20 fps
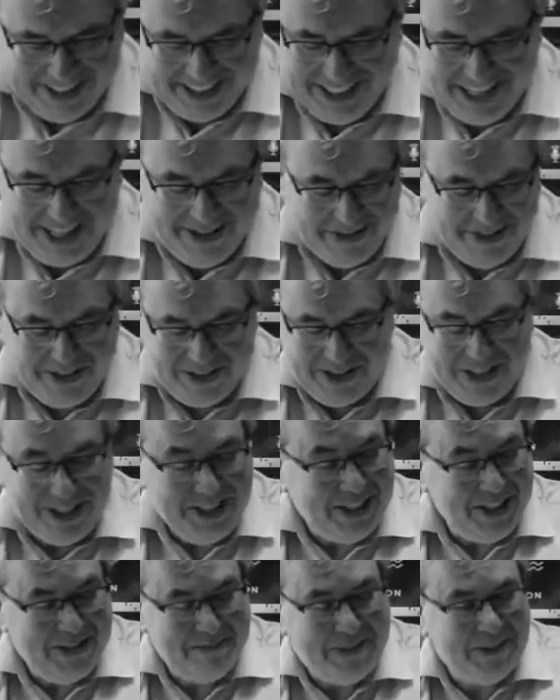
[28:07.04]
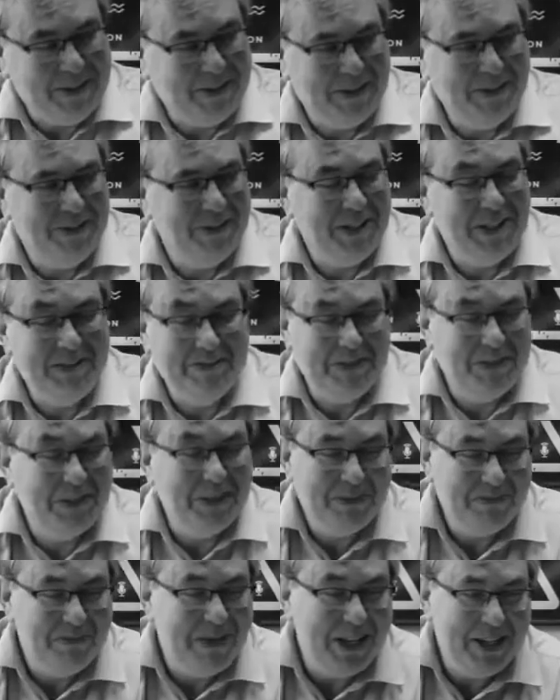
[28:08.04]
Even thinking about the film
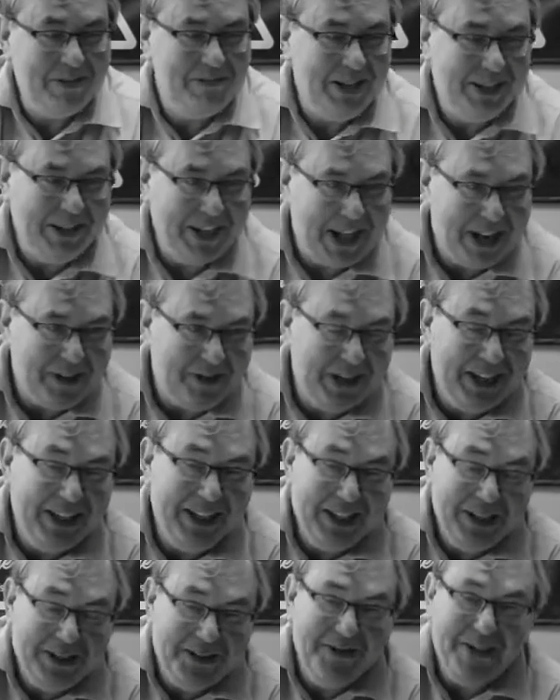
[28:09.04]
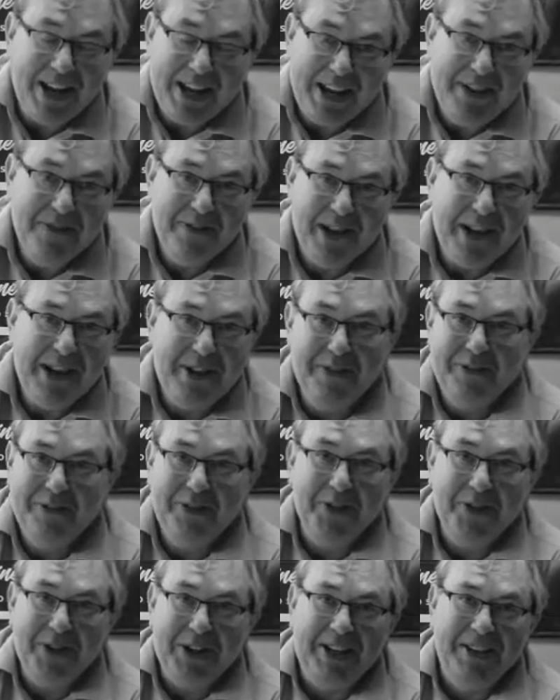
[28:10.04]
does make me laugh. It is very, very
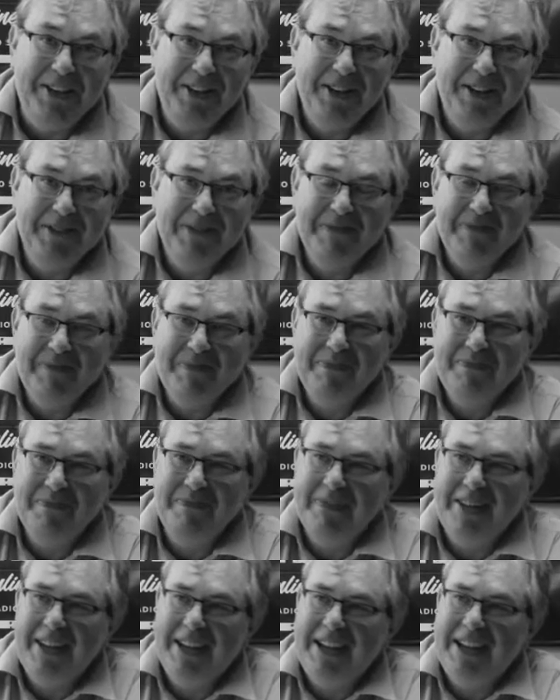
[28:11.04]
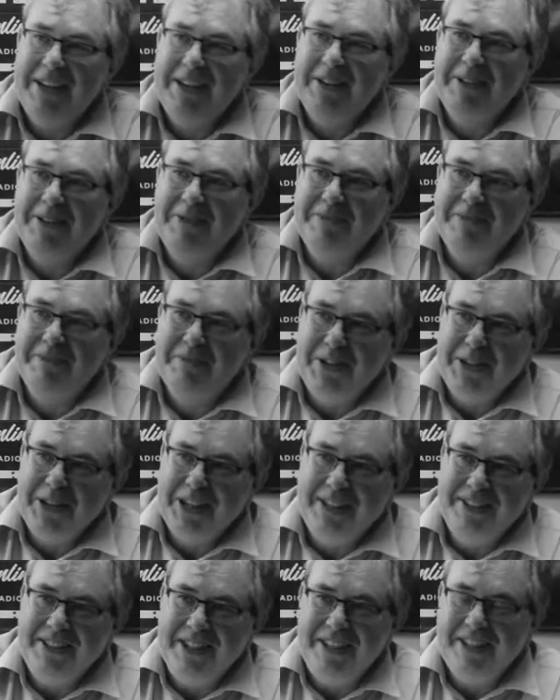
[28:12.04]
funny, but
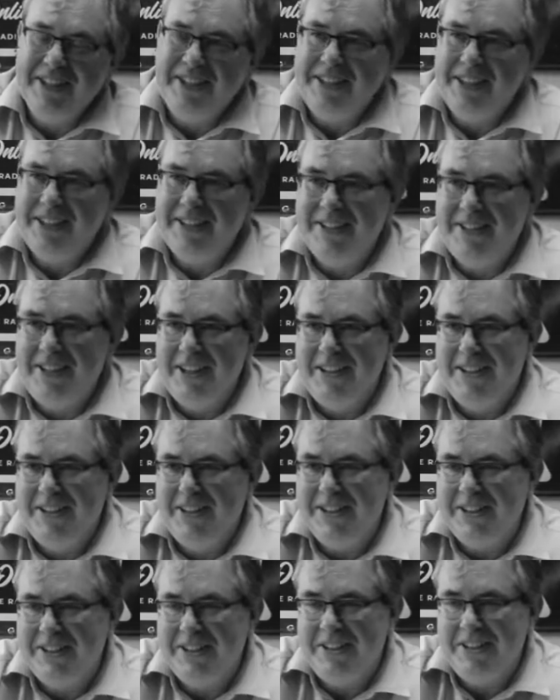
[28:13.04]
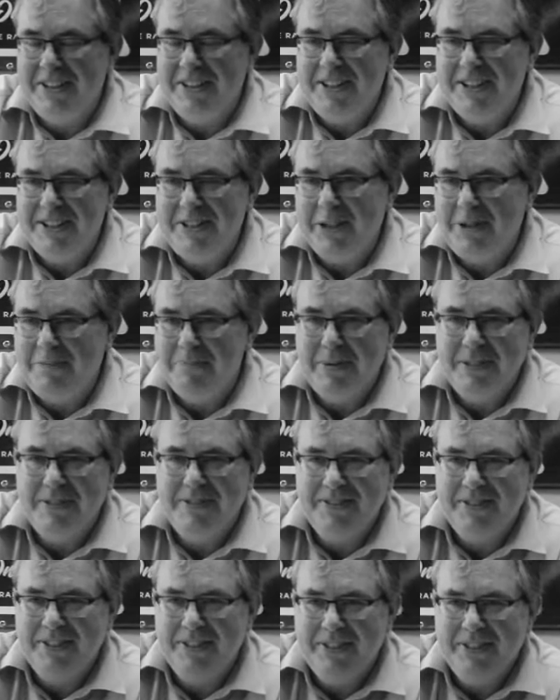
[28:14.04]
it is a little
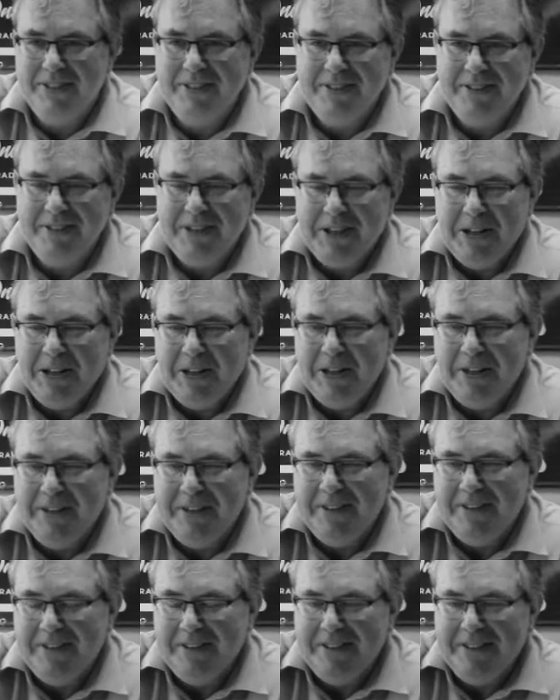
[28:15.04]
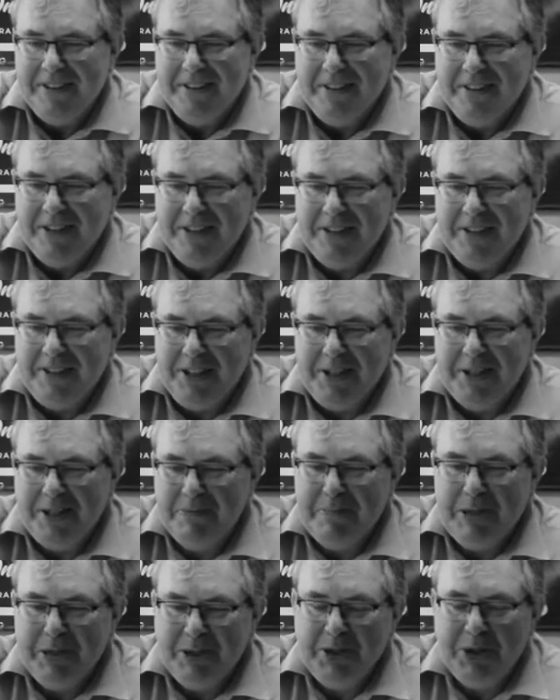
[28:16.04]
bit. It's a
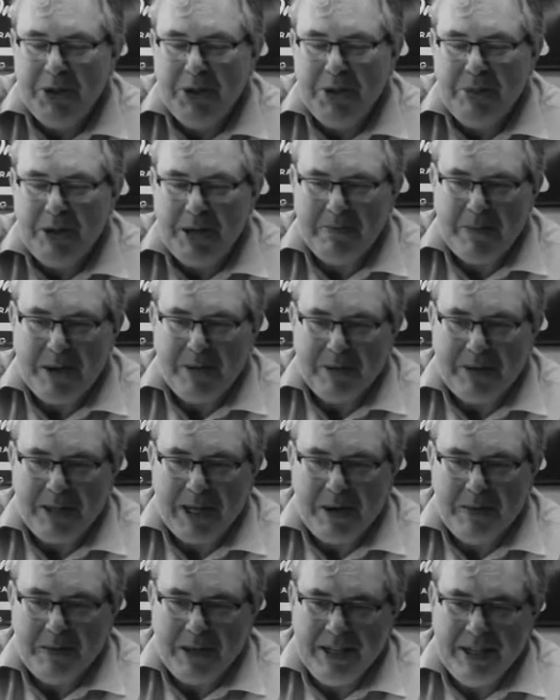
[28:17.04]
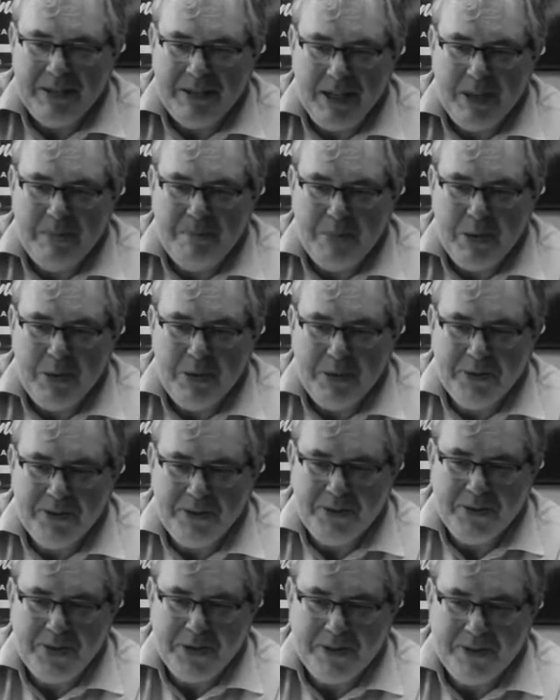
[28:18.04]
bit cruel about how it pokes
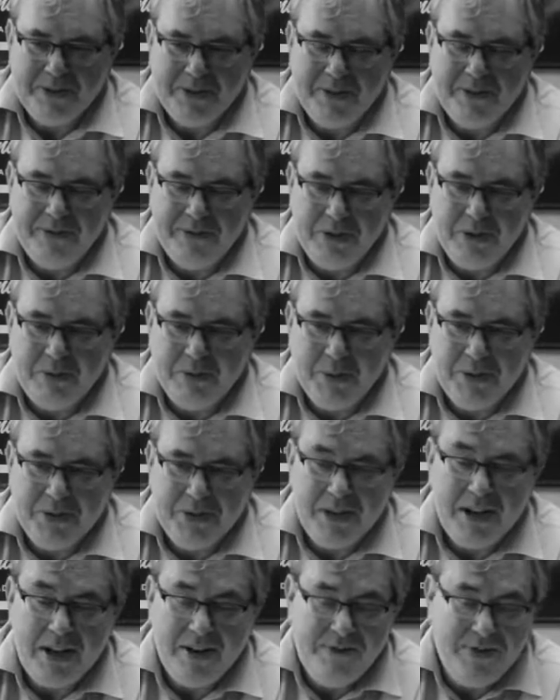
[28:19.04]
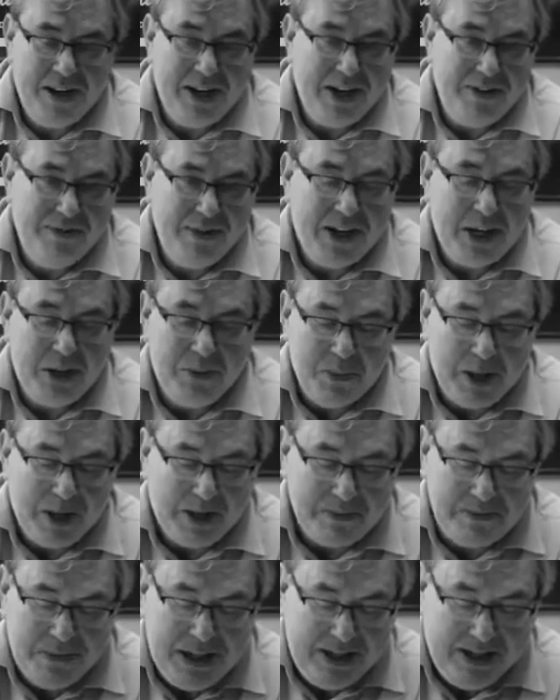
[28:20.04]
fun at films which are very, very
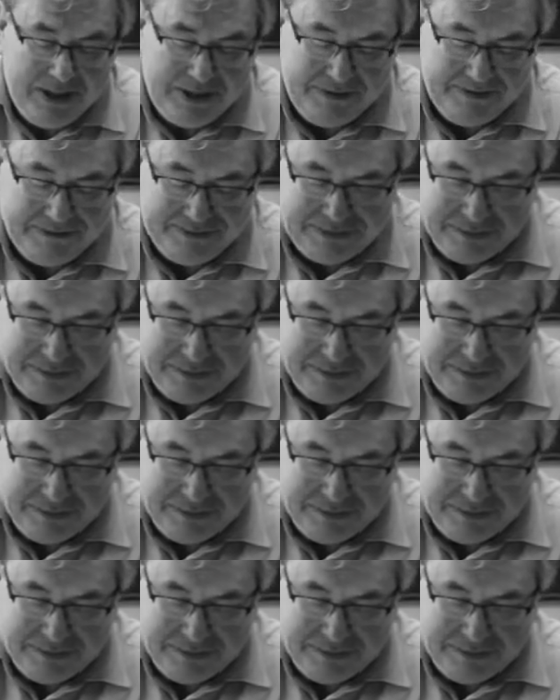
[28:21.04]
well meaning.